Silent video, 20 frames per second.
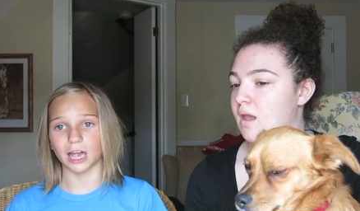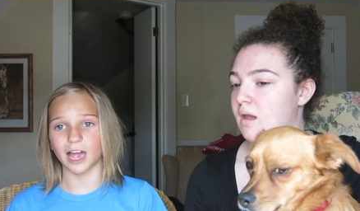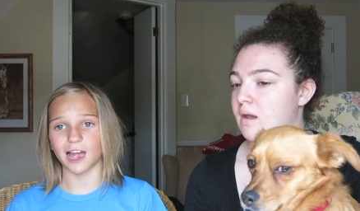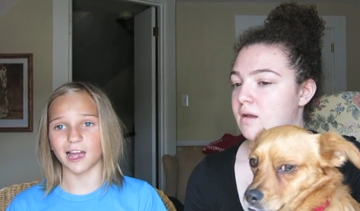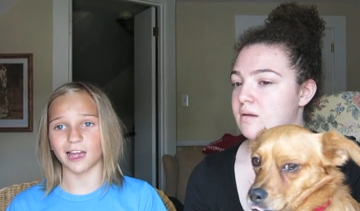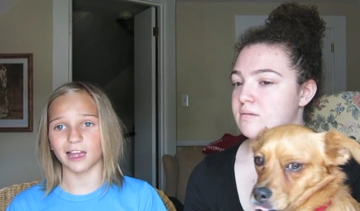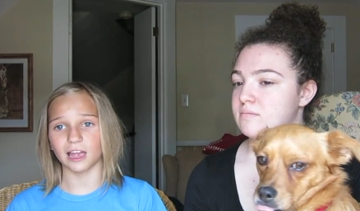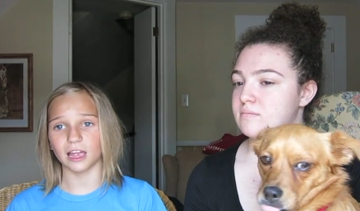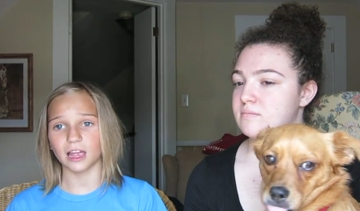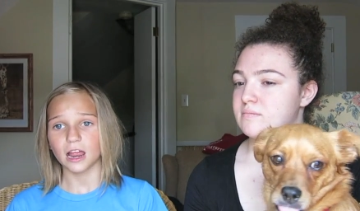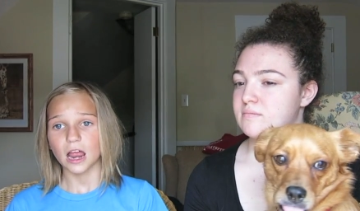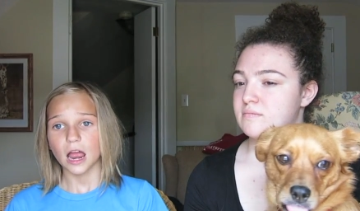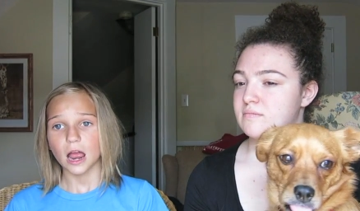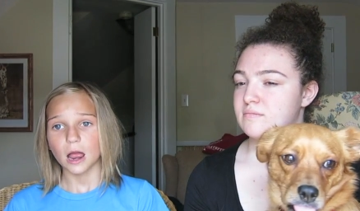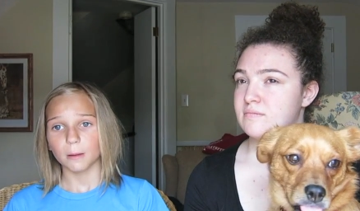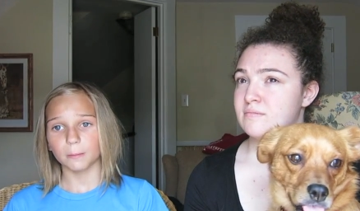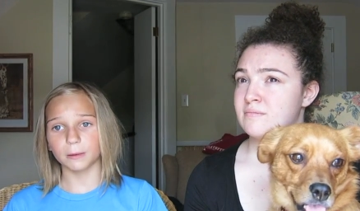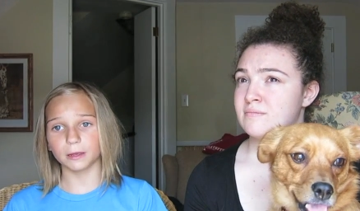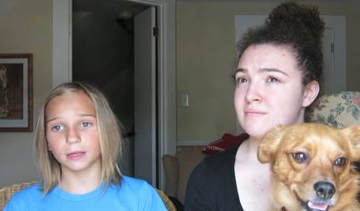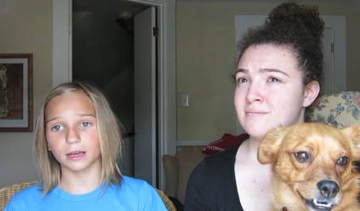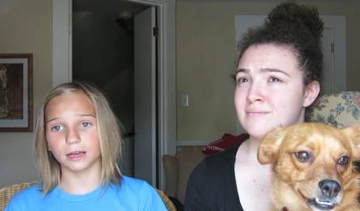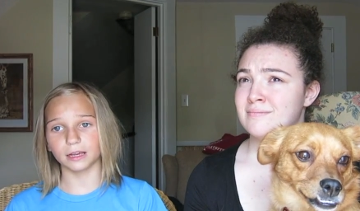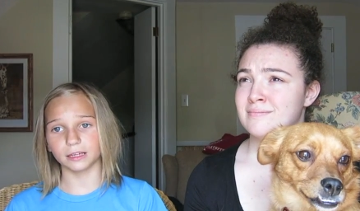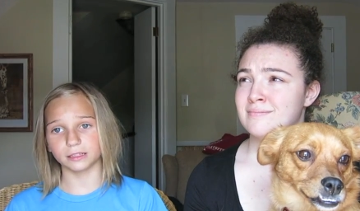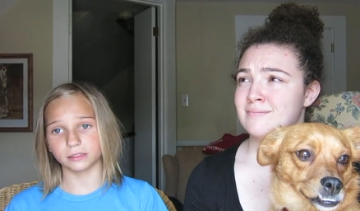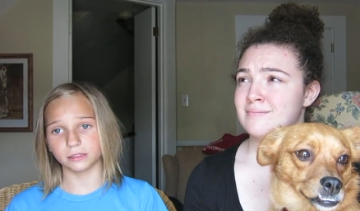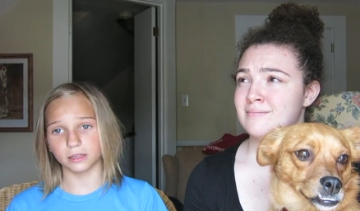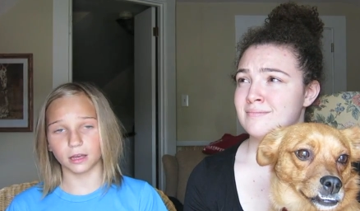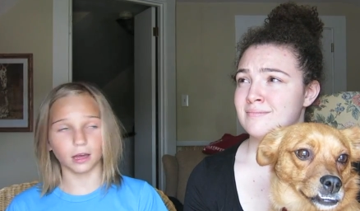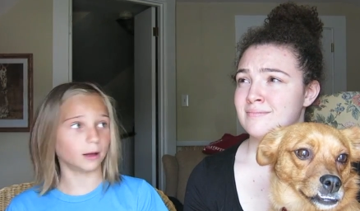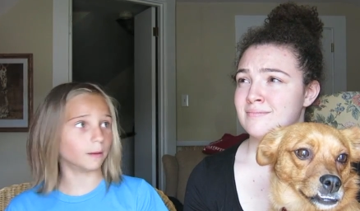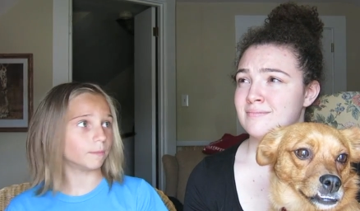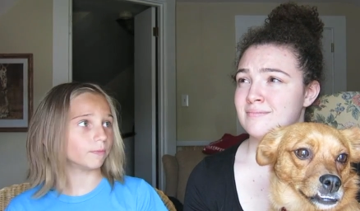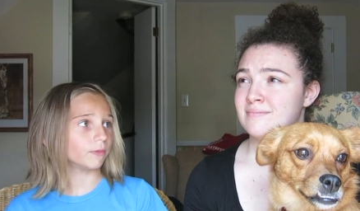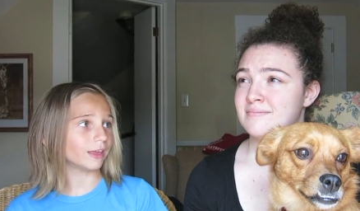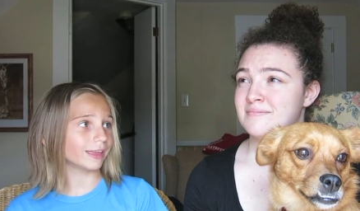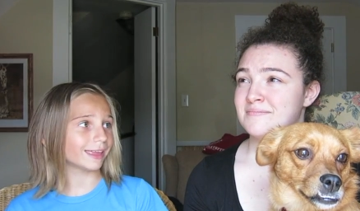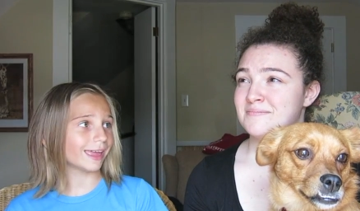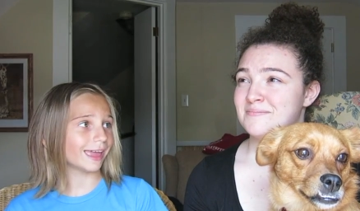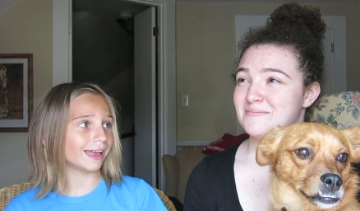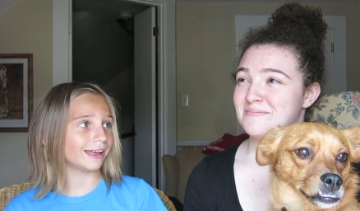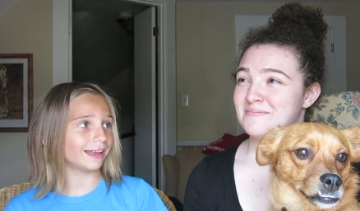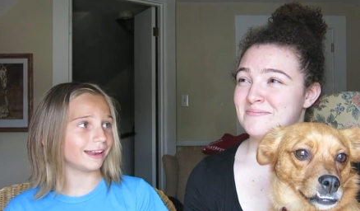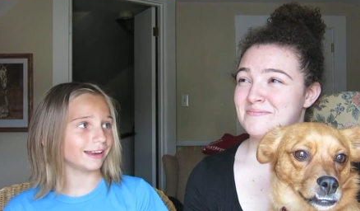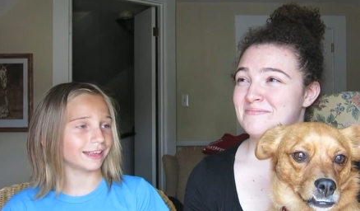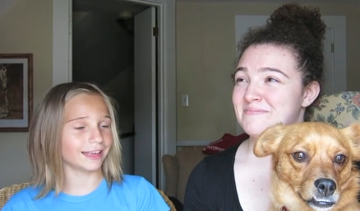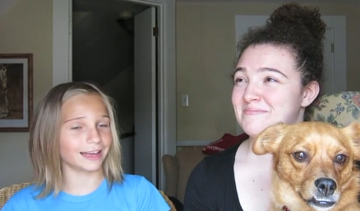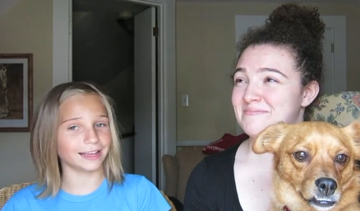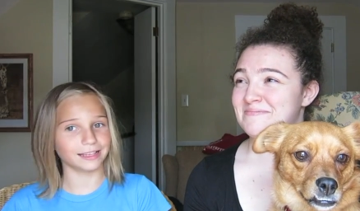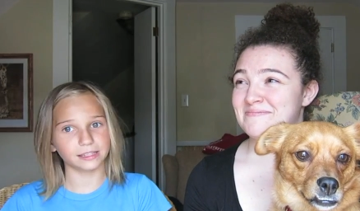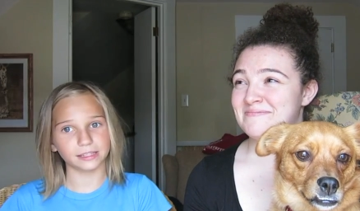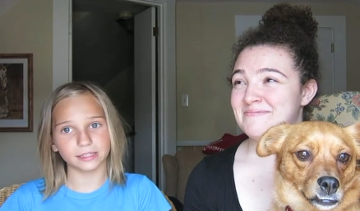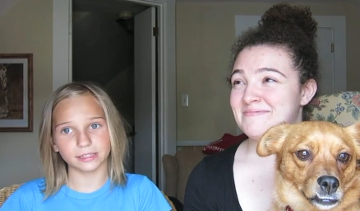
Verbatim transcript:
Speaker 1: die because they can't get